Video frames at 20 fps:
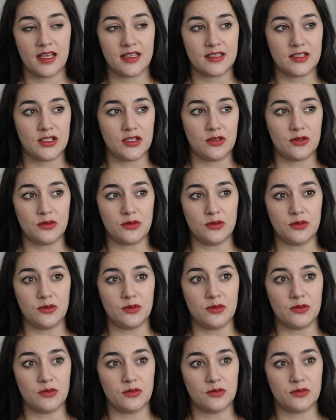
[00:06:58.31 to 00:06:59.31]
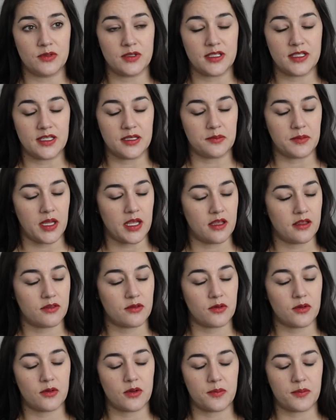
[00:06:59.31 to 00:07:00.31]
you can make it
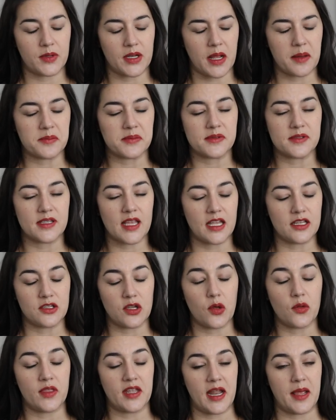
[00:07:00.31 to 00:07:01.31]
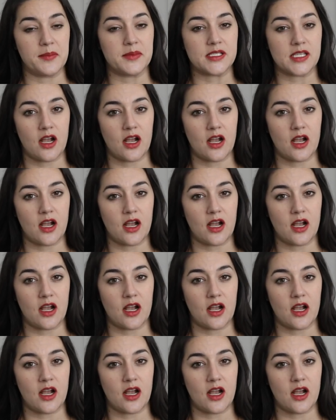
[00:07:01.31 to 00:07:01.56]
through. But I know that I'm